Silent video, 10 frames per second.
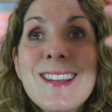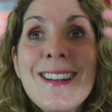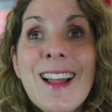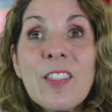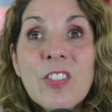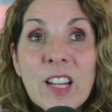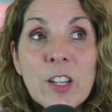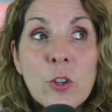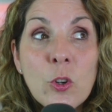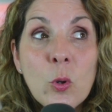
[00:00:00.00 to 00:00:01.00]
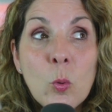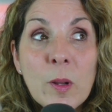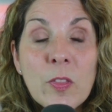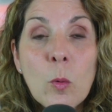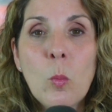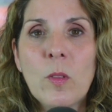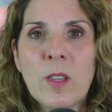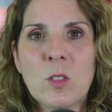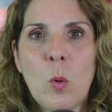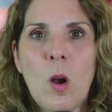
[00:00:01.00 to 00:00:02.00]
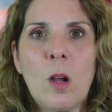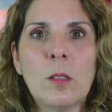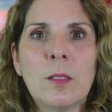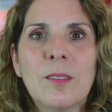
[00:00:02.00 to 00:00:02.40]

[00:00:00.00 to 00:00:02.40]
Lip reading: nothing to do with this world.